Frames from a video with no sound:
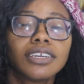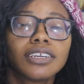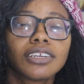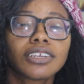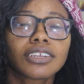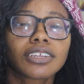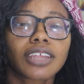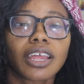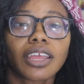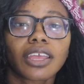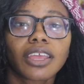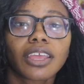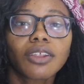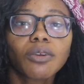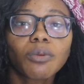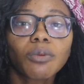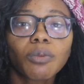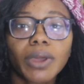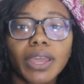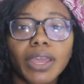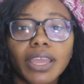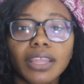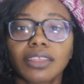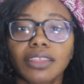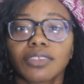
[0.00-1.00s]
should I get a
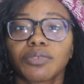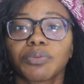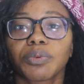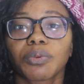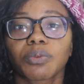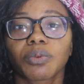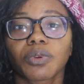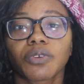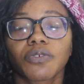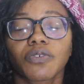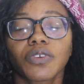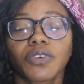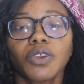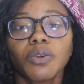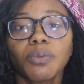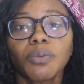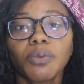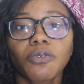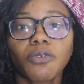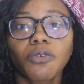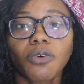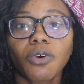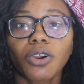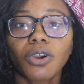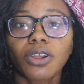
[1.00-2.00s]
wig that's been reviewed
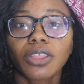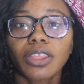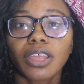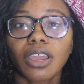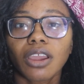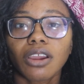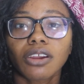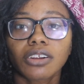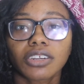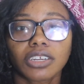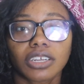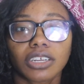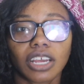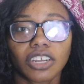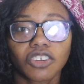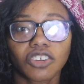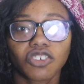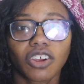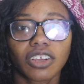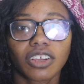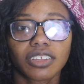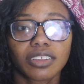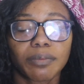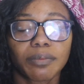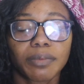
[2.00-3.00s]
before on there, or should I
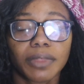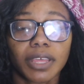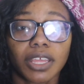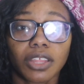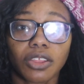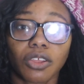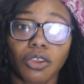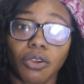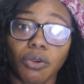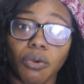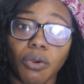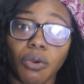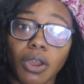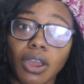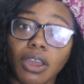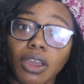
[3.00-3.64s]
try something new?